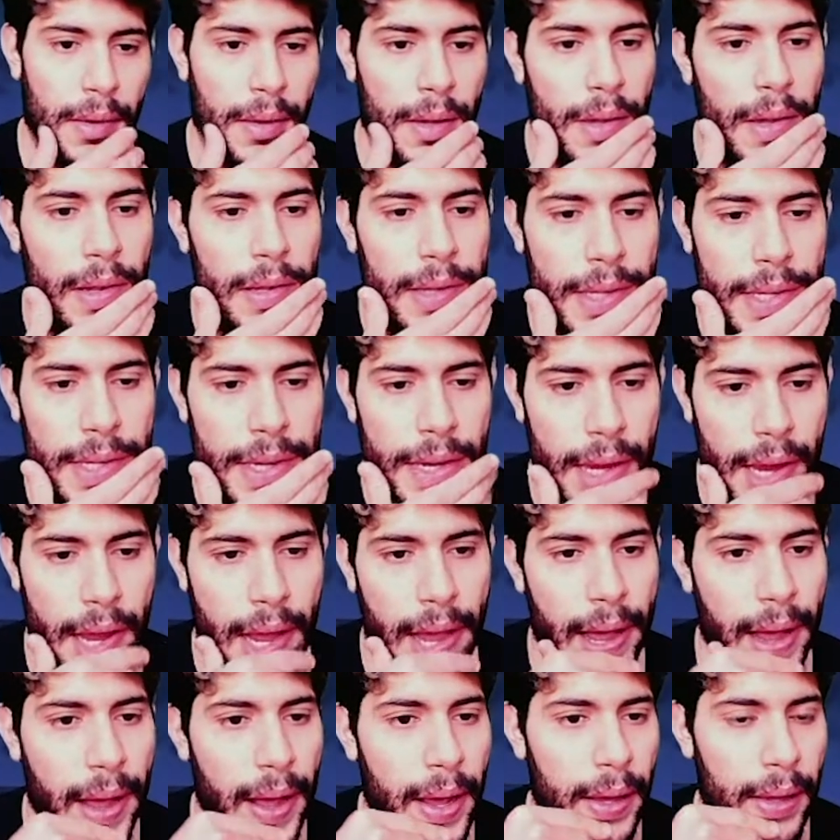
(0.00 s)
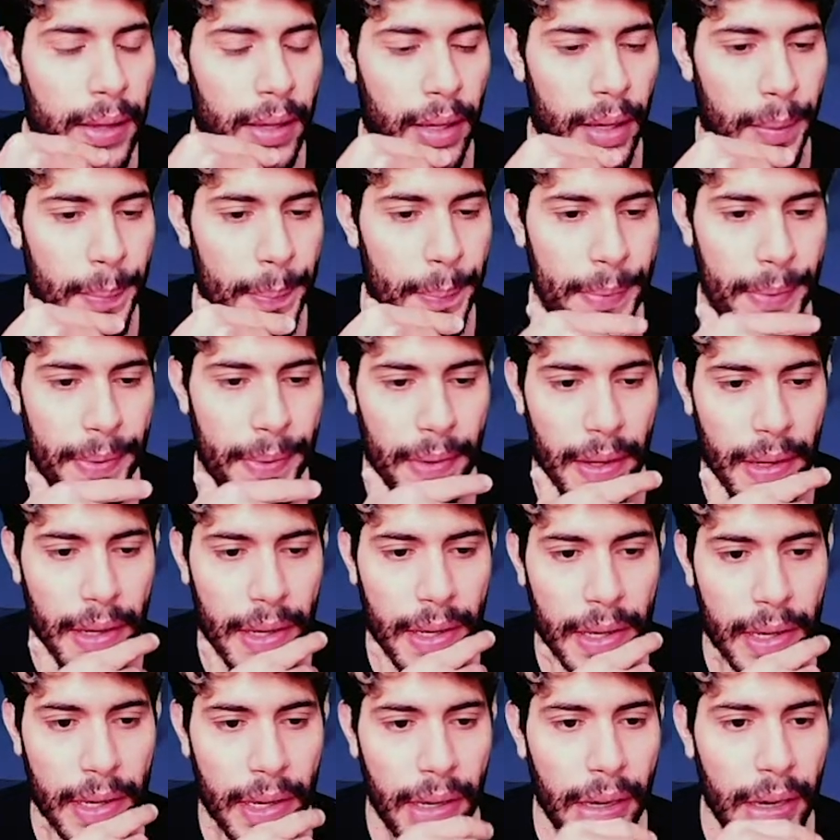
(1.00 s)
yeah, I'm
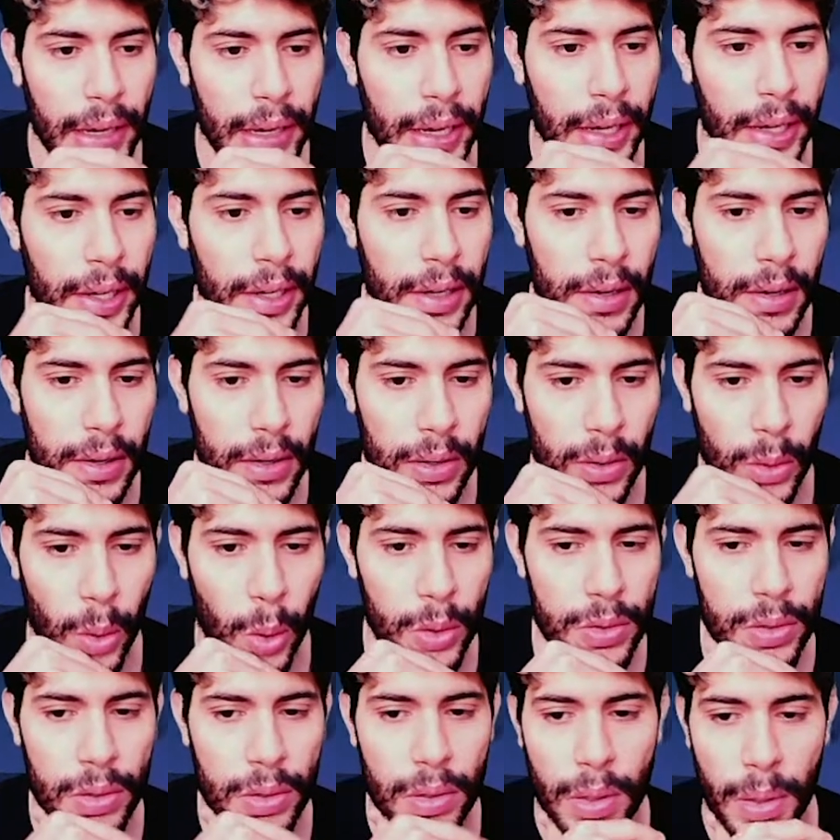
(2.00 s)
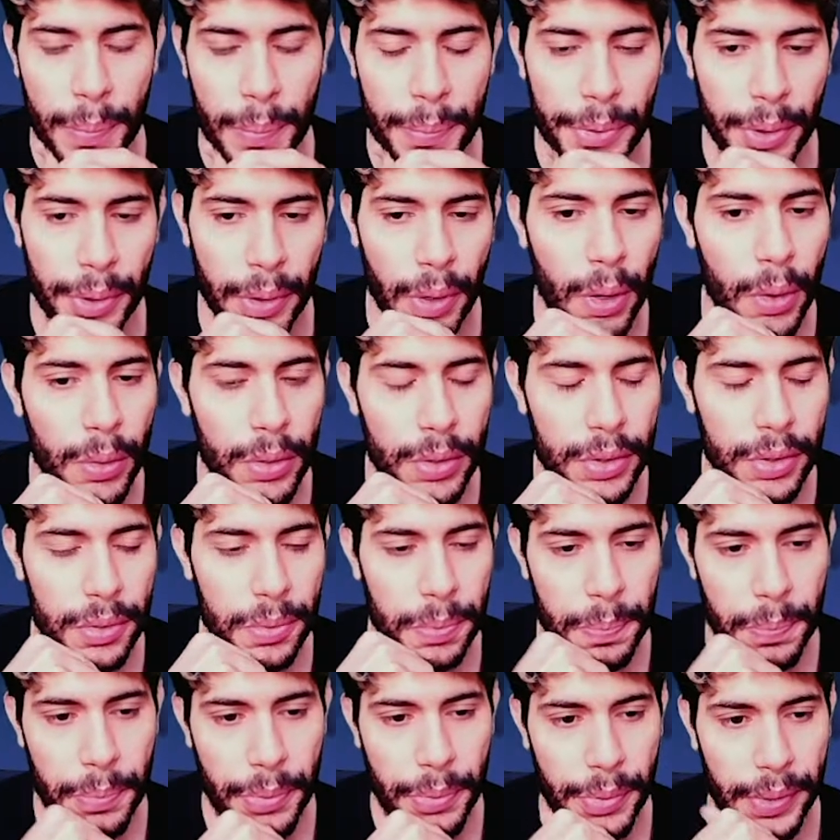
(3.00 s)
thinking also Umbreon looks
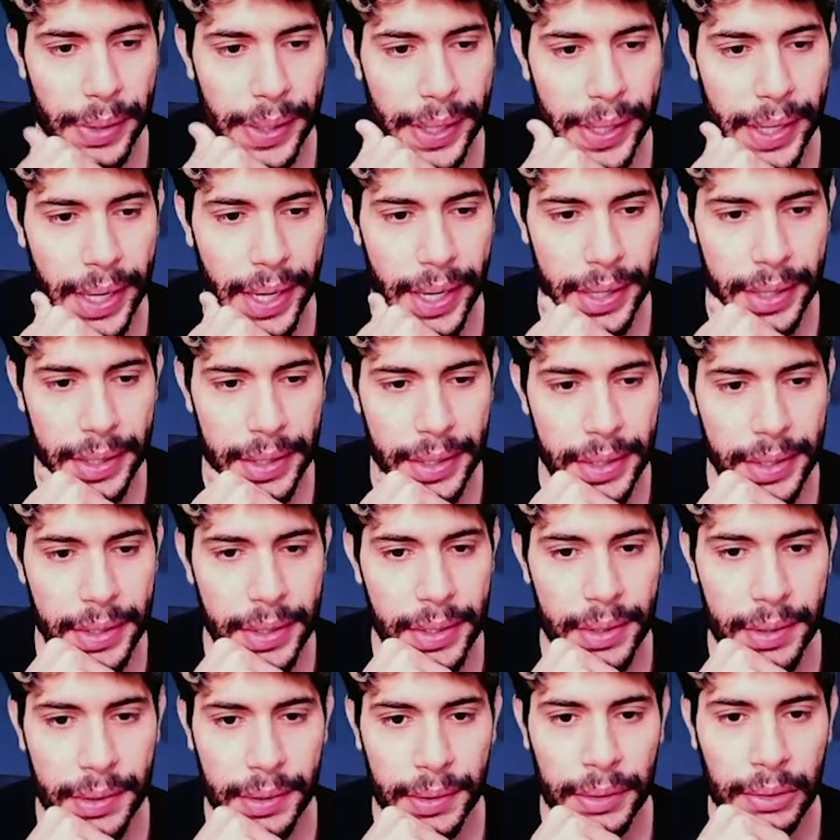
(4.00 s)
pretty nice.